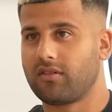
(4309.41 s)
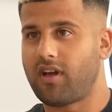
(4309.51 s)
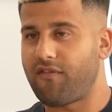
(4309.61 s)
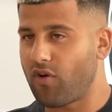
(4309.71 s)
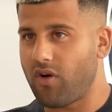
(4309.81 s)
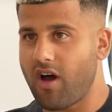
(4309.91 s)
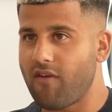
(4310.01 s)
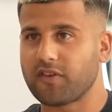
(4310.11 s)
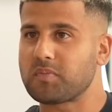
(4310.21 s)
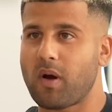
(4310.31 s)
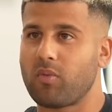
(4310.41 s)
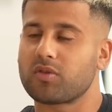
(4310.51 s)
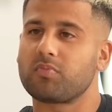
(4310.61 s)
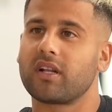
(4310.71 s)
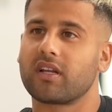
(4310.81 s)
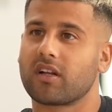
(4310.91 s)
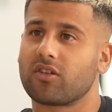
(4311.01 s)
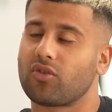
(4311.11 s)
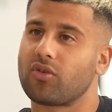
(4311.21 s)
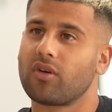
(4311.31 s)
If your health is bad, what's money gonna
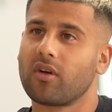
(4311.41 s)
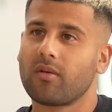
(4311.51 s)
do?